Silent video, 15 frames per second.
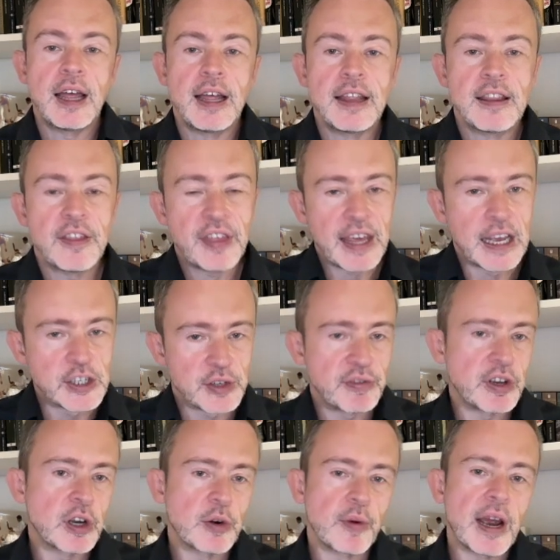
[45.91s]
The thing is, if you're
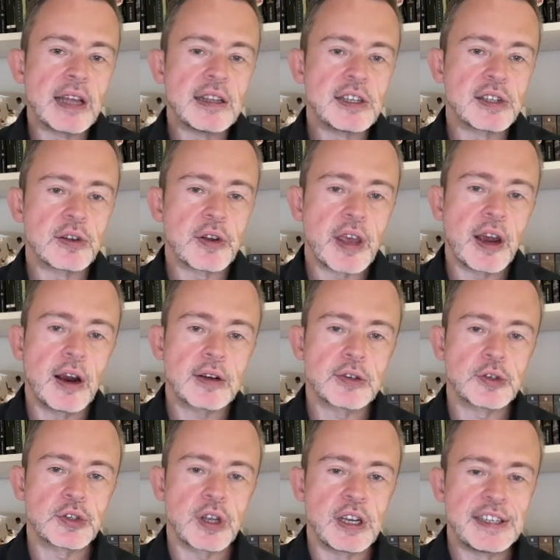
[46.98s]
going to write these little character
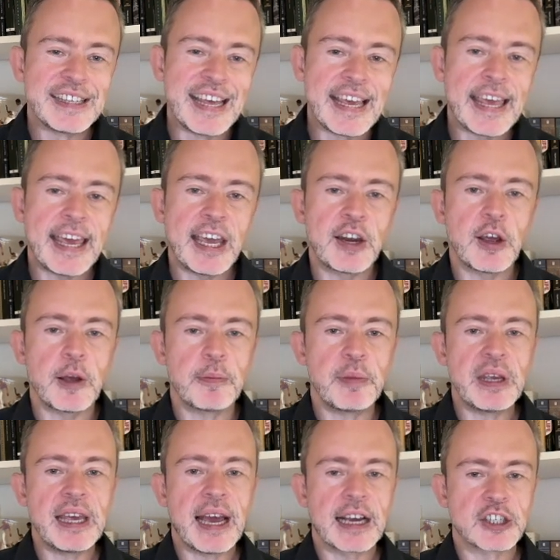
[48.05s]
studies, they cannot
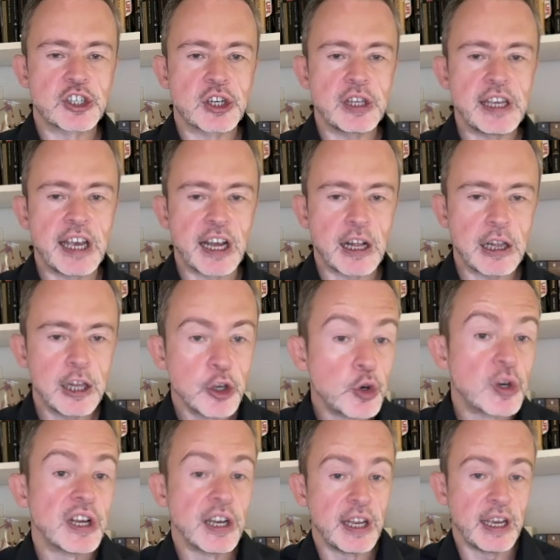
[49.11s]
be actually
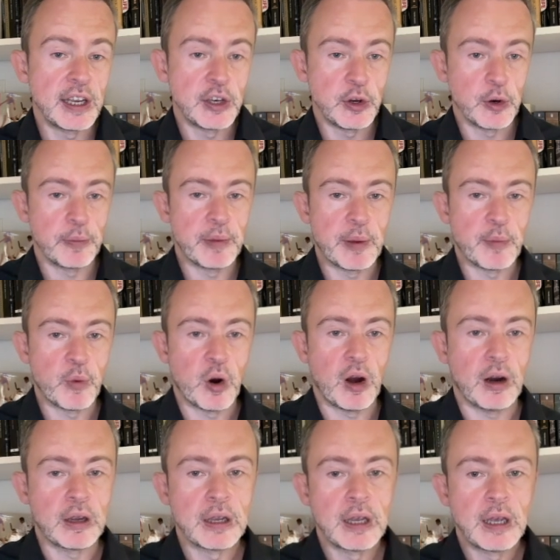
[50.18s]
included in your memoir
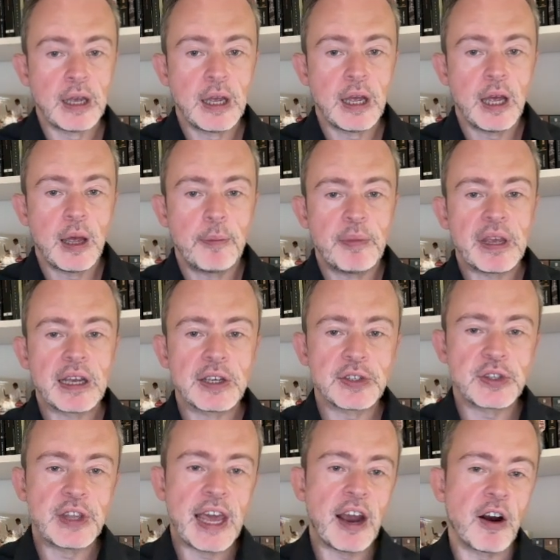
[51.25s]
because
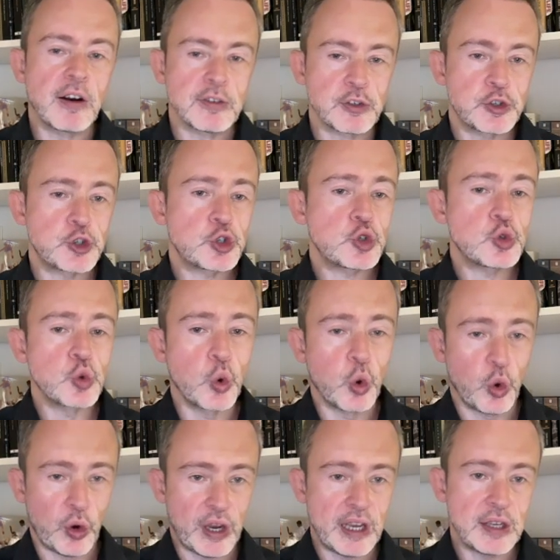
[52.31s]
they aren't
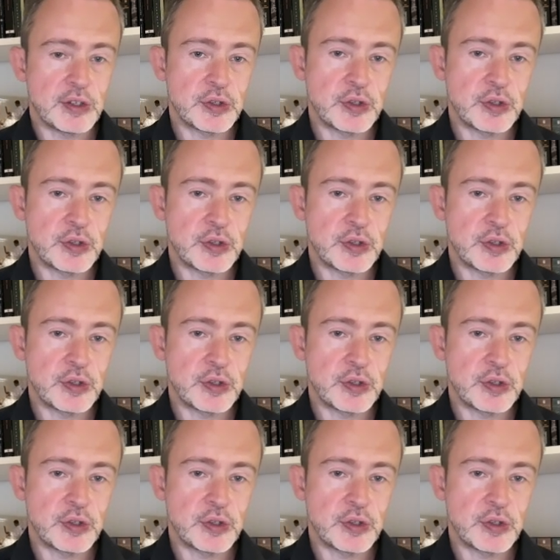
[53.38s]
stories.